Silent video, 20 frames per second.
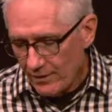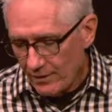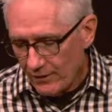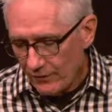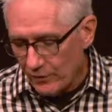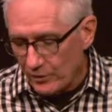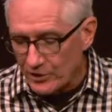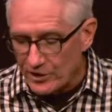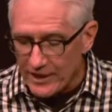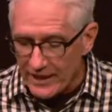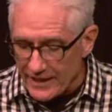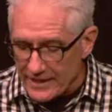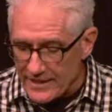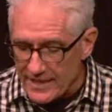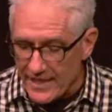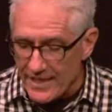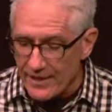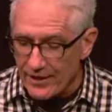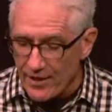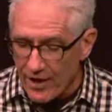Verse
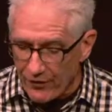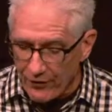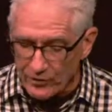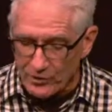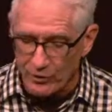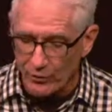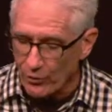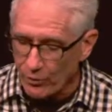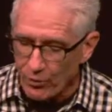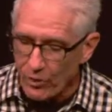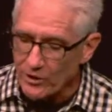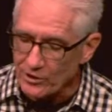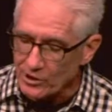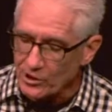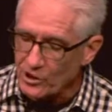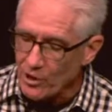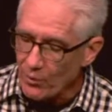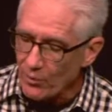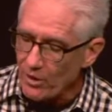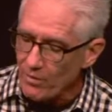18, and others are the ones
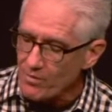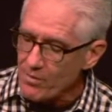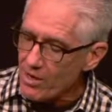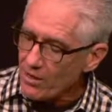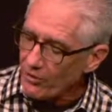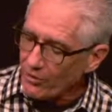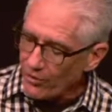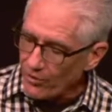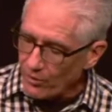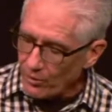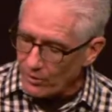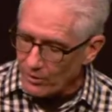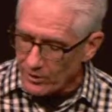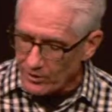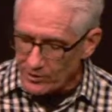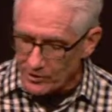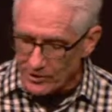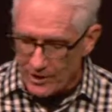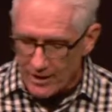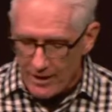sown among
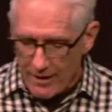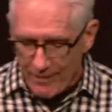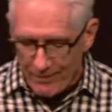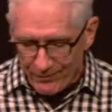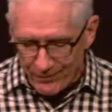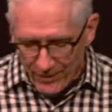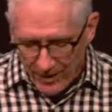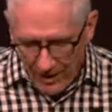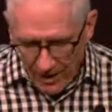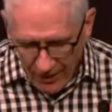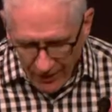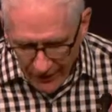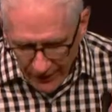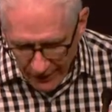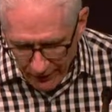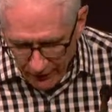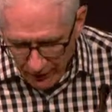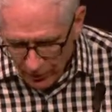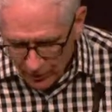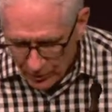thorns. They
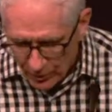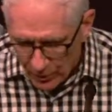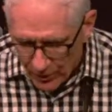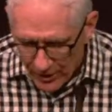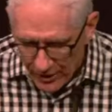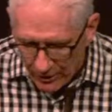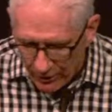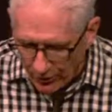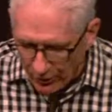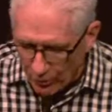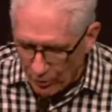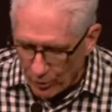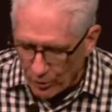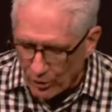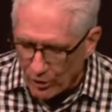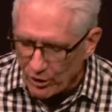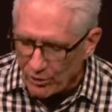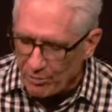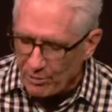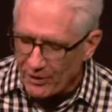are those who hear the
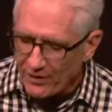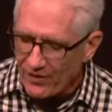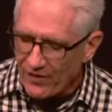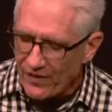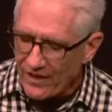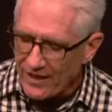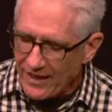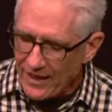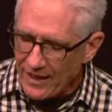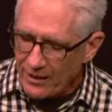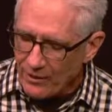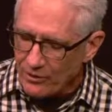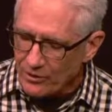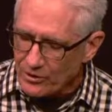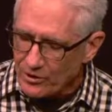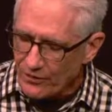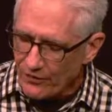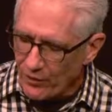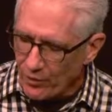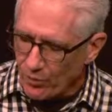word, but the
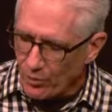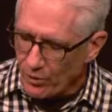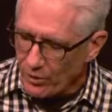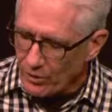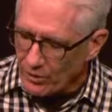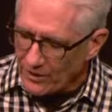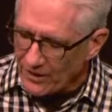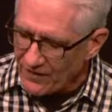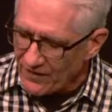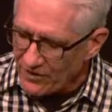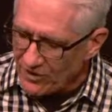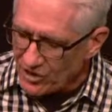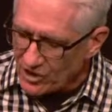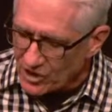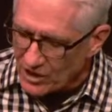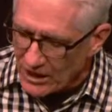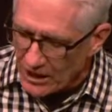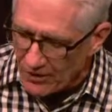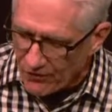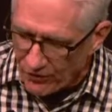cares of the world and the
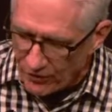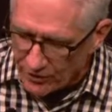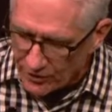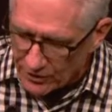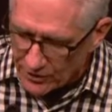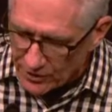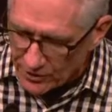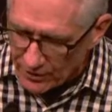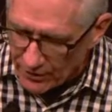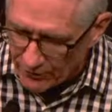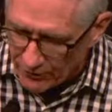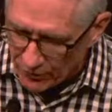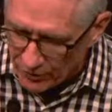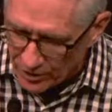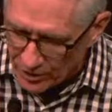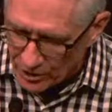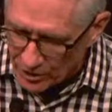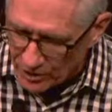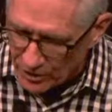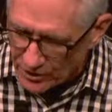deceitfulness of
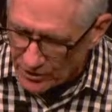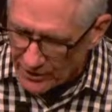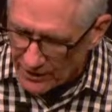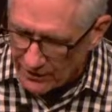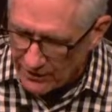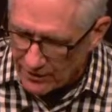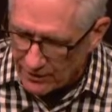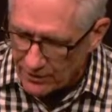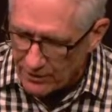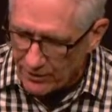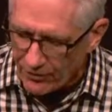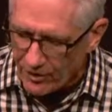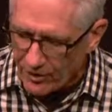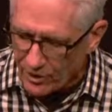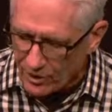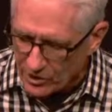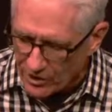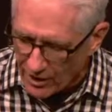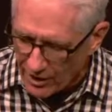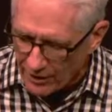riches and the
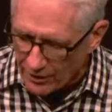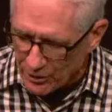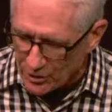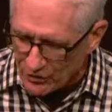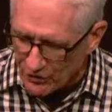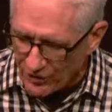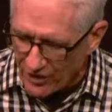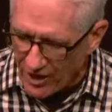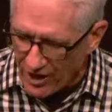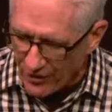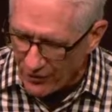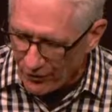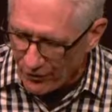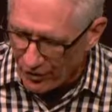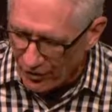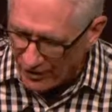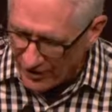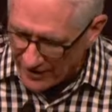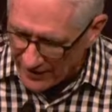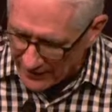desires for other
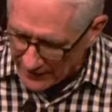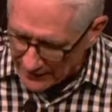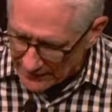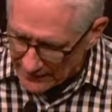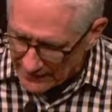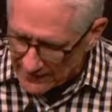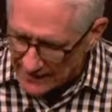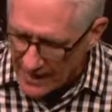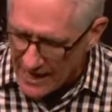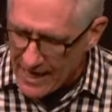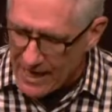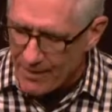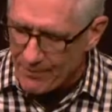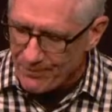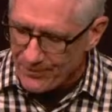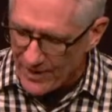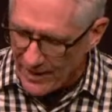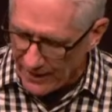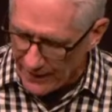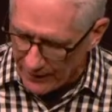things
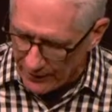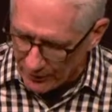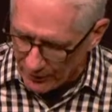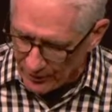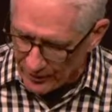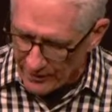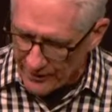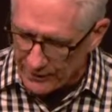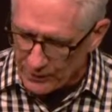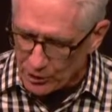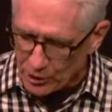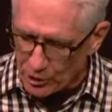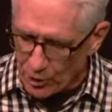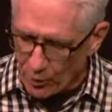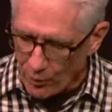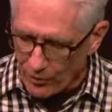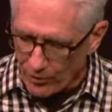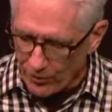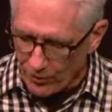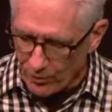enter in and
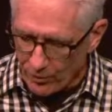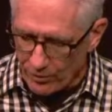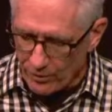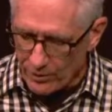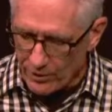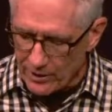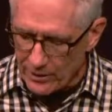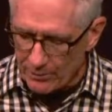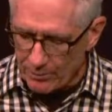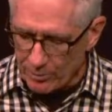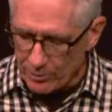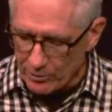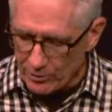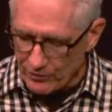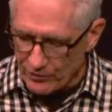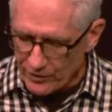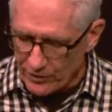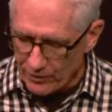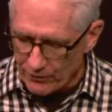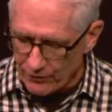choke the word, and it
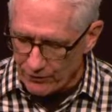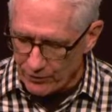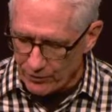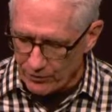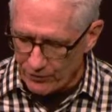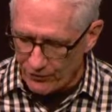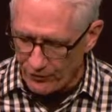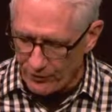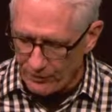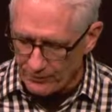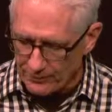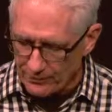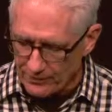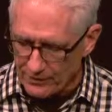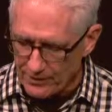proves unfruitful.